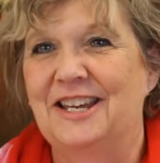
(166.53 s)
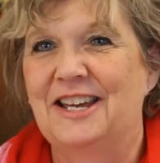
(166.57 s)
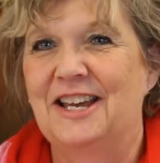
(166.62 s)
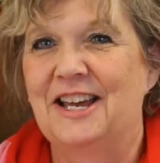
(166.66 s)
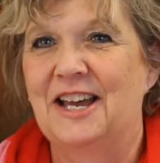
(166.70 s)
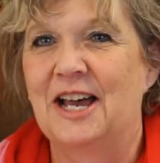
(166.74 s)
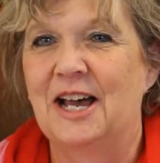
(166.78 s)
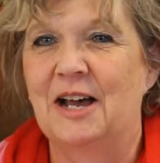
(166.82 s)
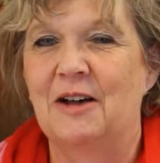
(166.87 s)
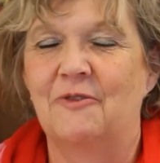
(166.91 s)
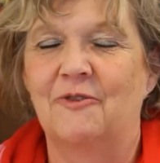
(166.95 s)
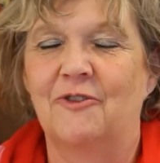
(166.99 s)

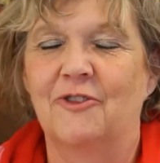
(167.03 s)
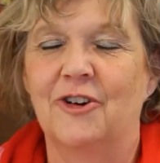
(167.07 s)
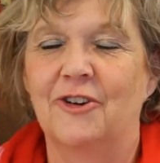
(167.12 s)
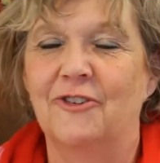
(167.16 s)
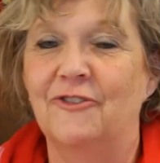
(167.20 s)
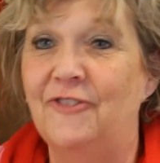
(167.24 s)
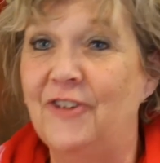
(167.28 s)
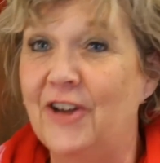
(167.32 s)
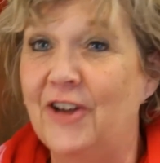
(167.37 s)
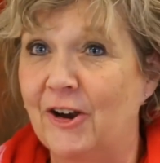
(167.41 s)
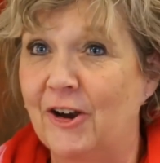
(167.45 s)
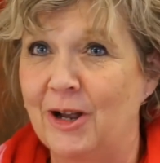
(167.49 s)
Um, we're
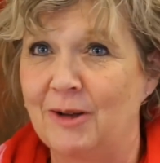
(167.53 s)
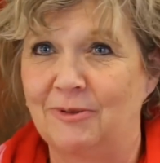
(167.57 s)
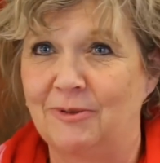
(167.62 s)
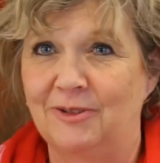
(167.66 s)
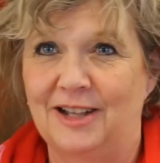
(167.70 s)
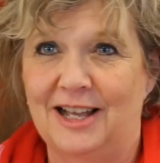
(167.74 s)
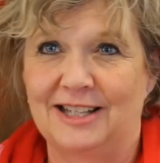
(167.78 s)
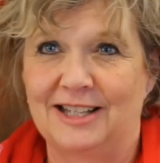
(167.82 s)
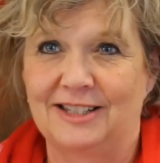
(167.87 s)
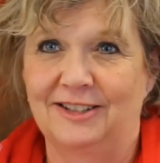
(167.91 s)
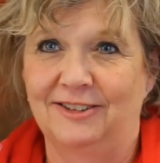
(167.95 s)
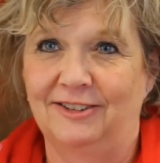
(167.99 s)
very
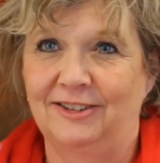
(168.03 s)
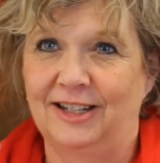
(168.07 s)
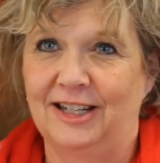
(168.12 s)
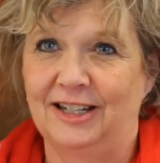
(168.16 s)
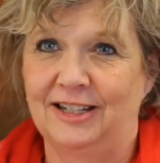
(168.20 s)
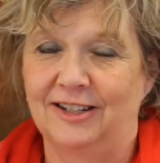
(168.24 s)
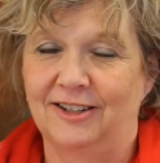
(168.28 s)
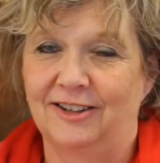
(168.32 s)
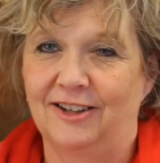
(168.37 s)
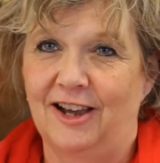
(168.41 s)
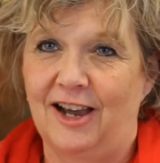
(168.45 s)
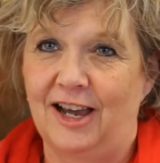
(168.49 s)
pleasantly
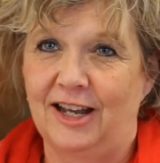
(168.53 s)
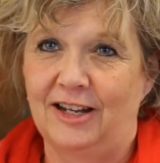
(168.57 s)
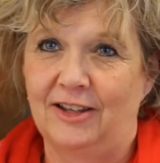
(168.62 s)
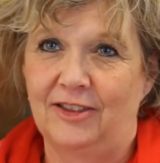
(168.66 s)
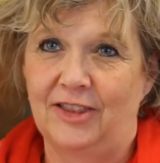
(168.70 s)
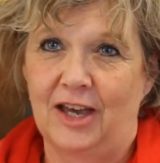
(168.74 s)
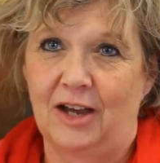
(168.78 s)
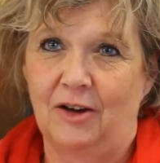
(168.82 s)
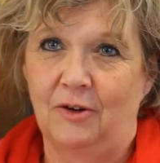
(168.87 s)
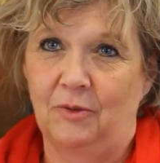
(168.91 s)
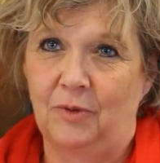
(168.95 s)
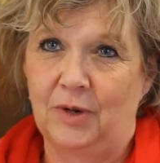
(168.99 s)
delighted
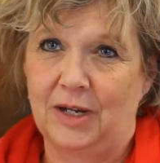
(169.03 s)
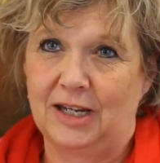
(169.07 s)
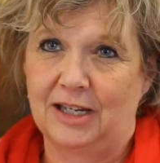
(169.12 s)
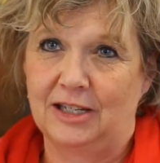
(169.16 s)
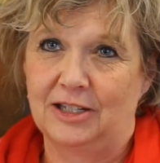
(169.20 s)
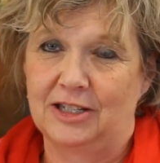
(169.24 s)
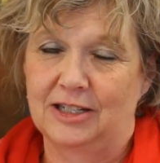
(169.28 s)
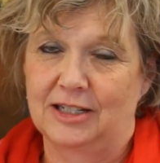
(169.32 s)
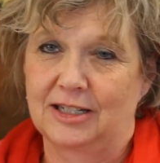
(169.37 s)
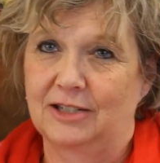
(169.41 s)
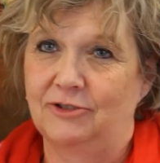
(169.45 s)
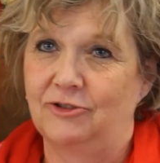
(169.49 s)
that we could
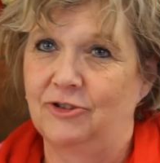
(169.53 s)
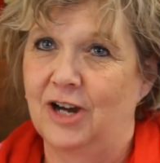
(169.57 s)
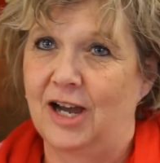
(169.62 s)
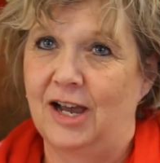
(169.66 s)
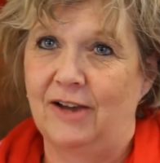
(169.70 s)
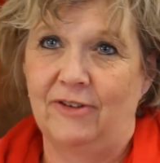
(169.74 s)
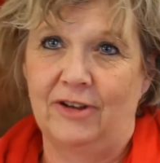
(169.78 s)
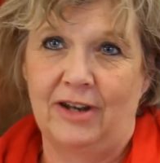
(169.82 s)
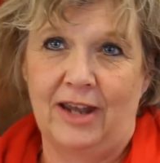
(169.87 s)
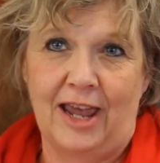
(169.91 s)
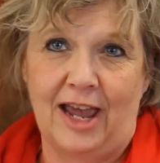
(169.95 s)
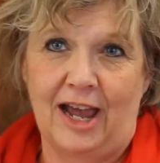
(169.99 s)
just drive
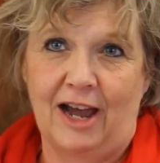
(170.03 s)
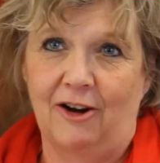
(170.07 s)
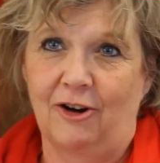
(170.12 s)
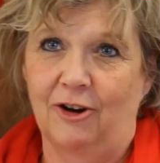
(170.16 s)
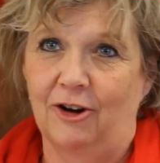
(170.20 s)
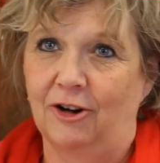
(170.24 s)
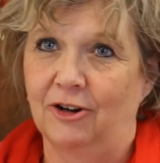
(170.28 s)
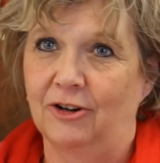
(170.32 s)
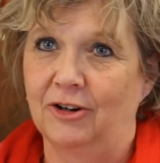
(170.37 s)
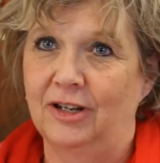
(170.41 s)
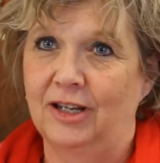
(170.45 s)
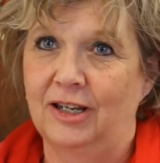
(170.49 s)
an
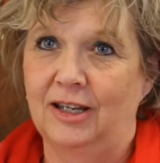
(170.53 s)
hour,